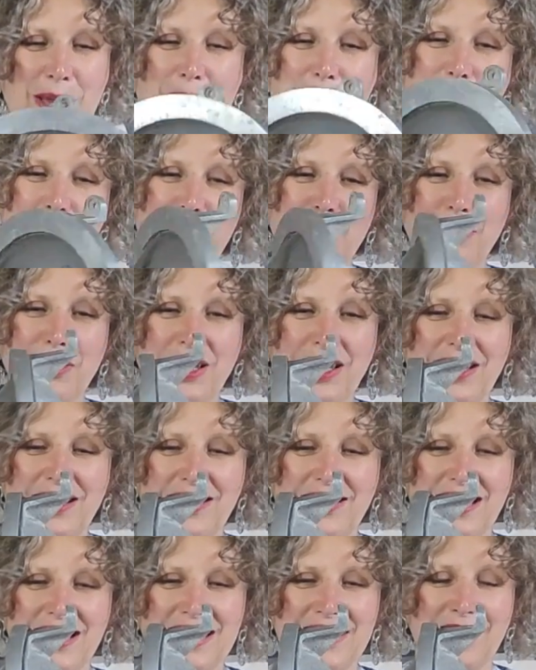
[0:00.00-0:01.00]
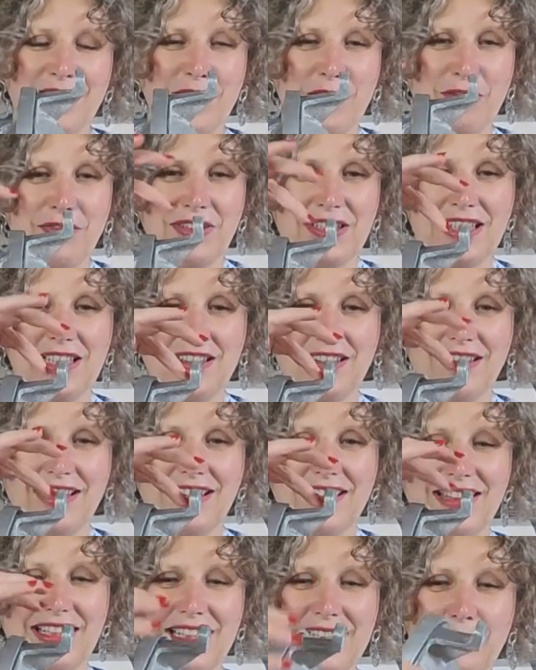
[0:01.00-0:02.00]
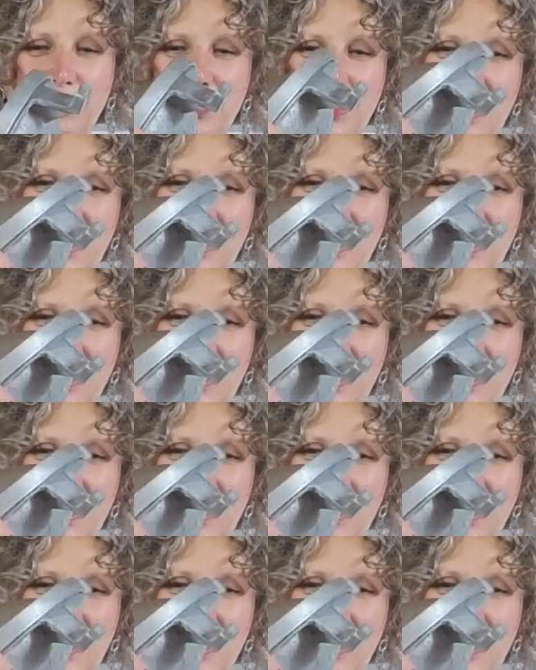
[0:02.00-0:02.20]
But looking at this, I obviously like things with